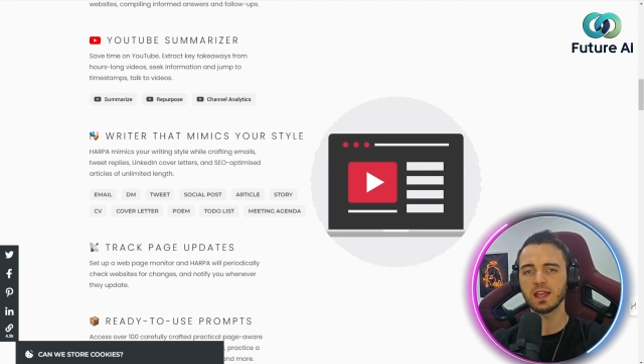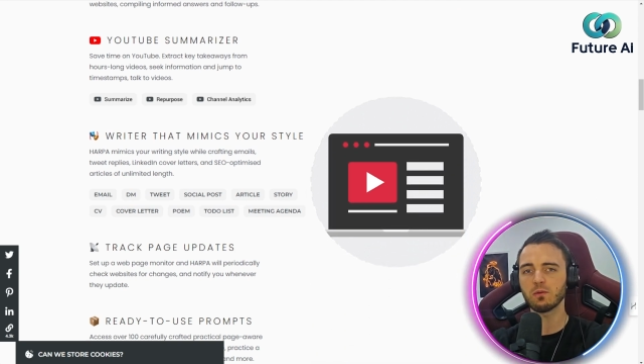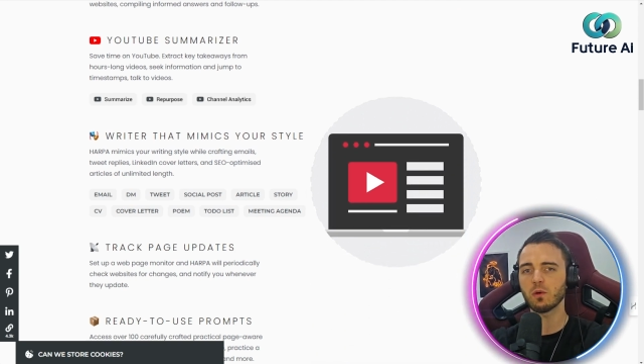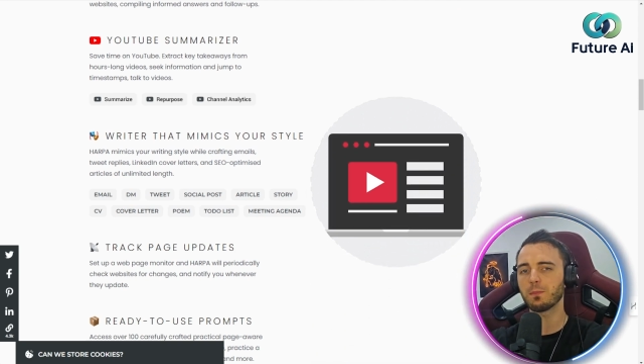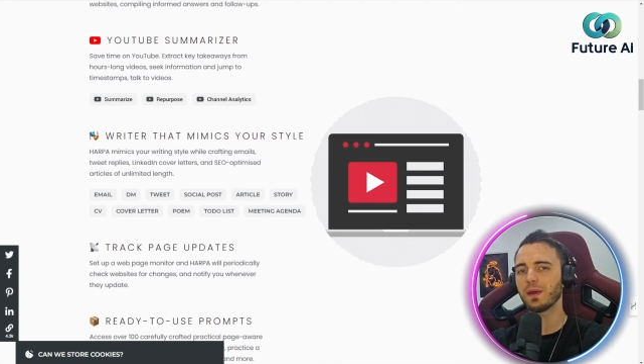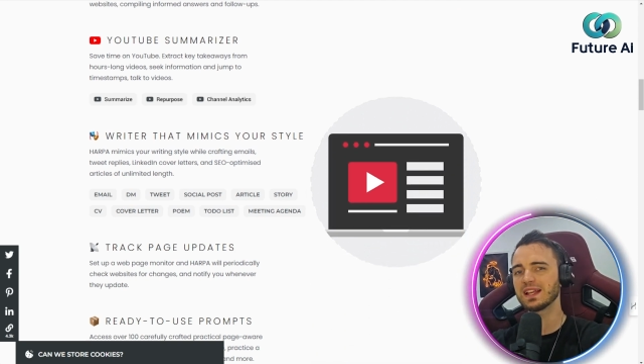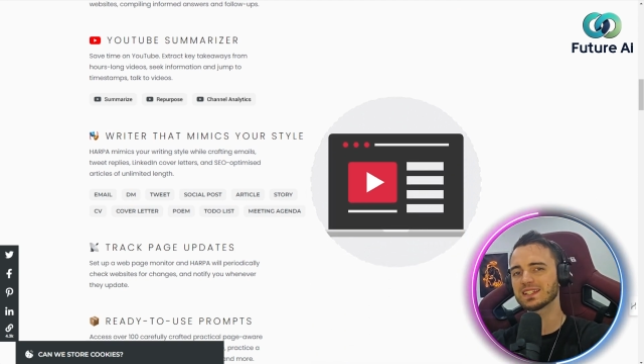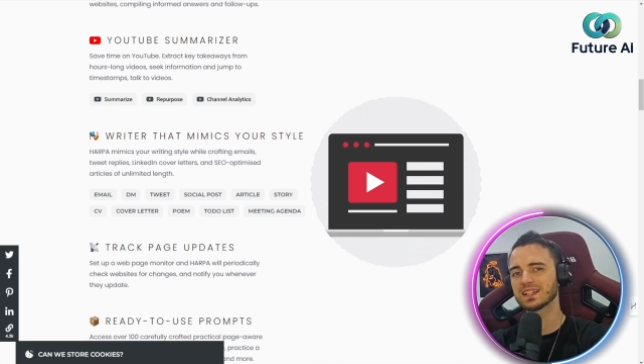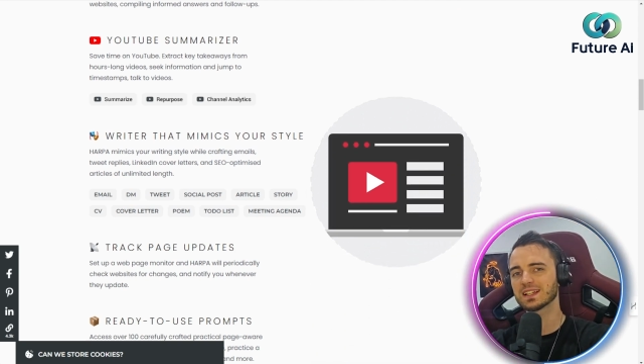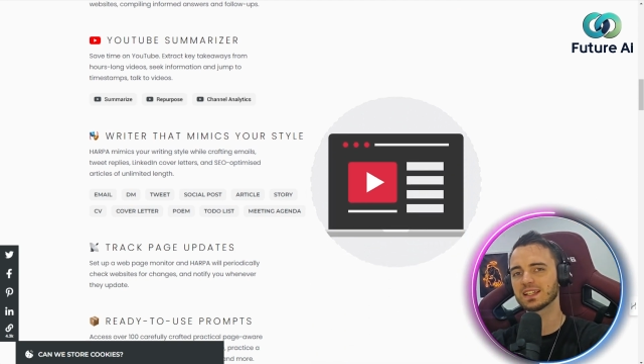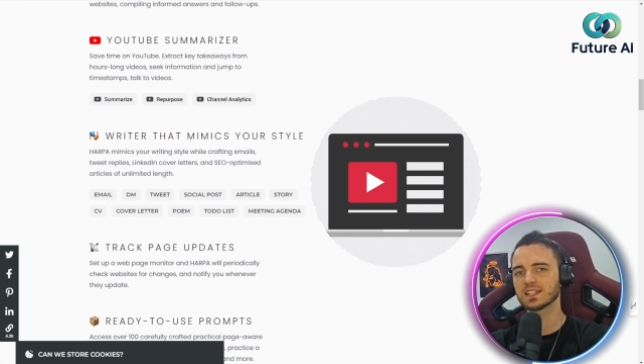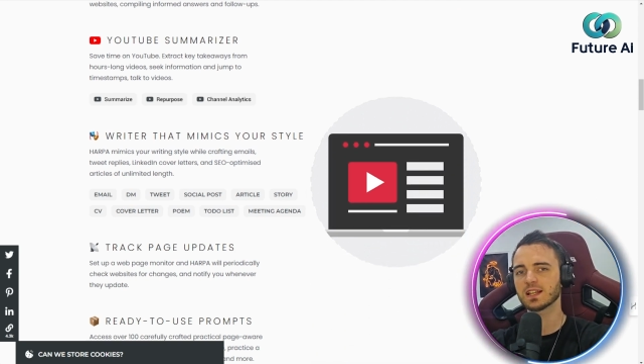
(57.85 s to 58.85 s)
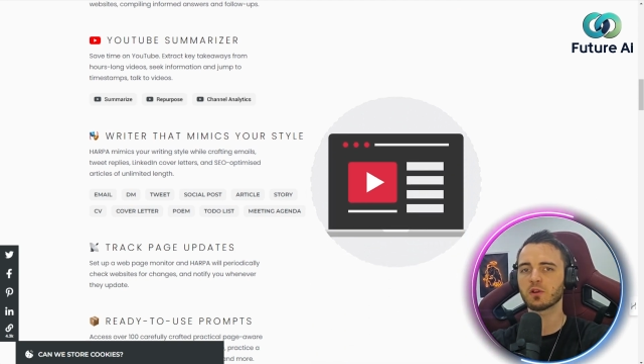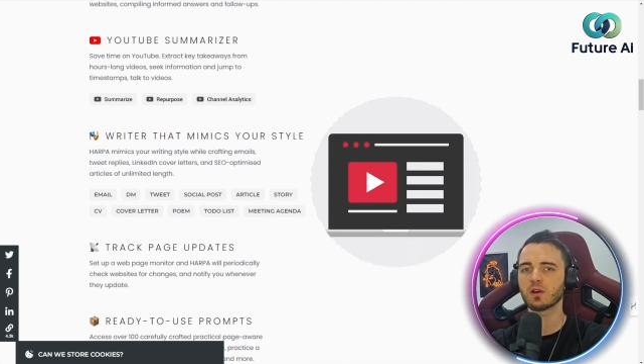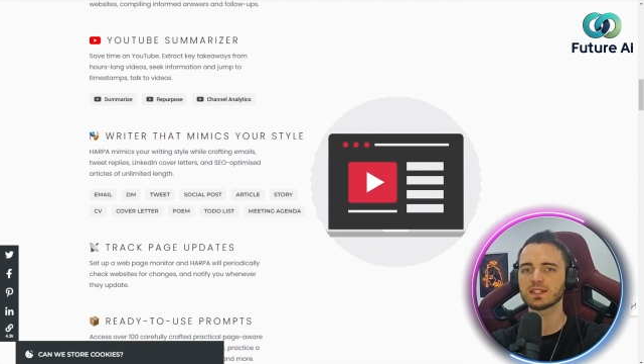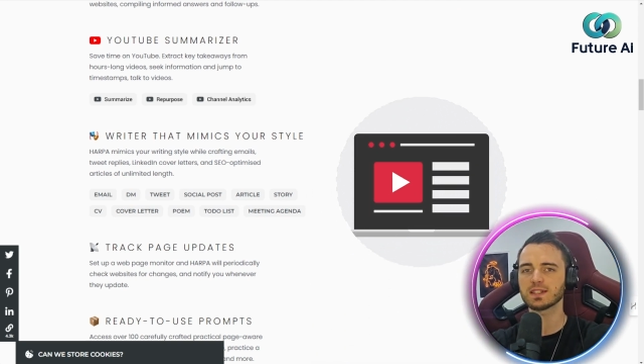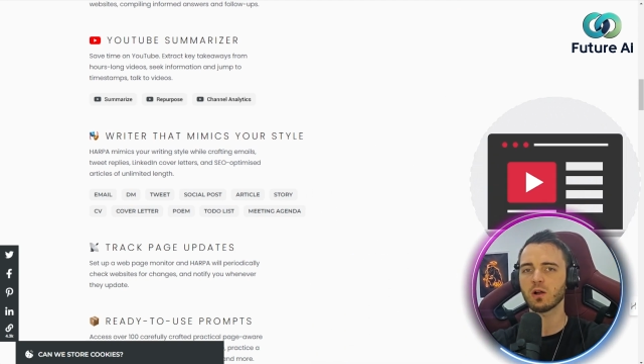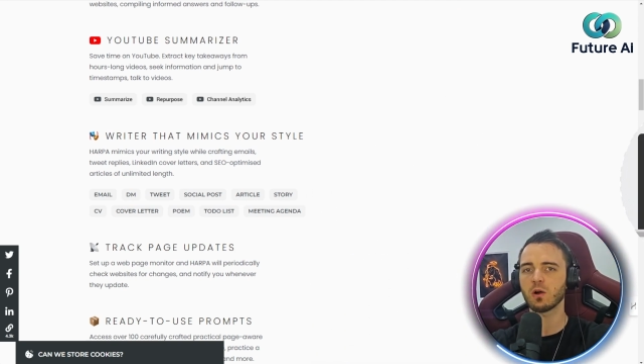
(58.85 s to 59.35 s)
it will basically
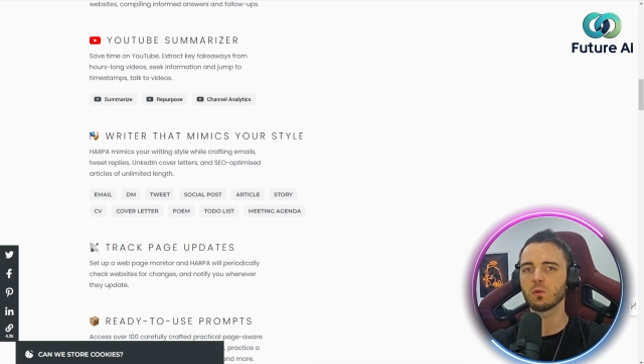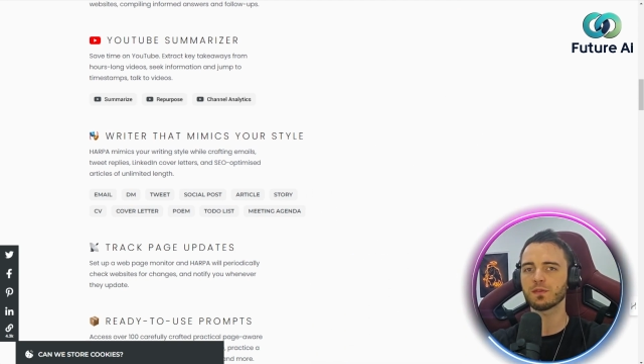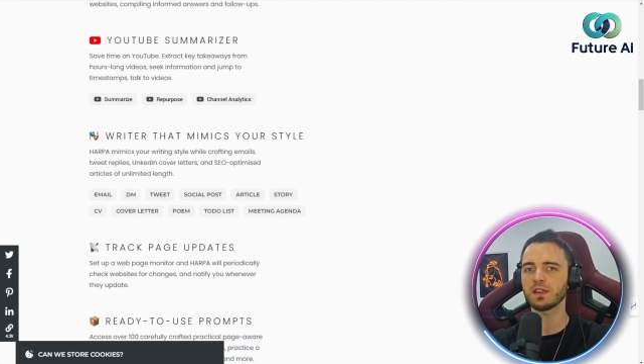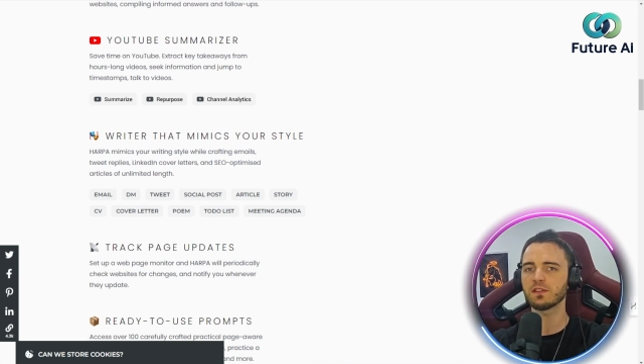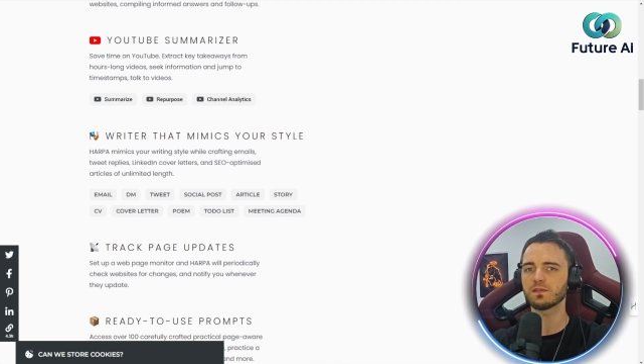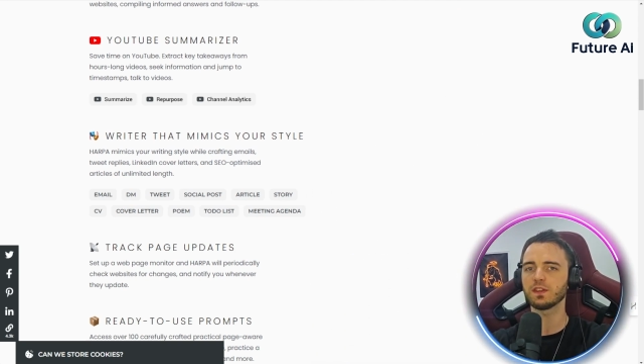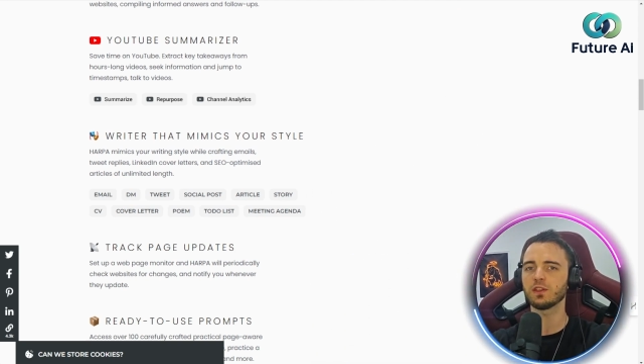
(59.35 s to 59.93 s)
summarize the whole thing for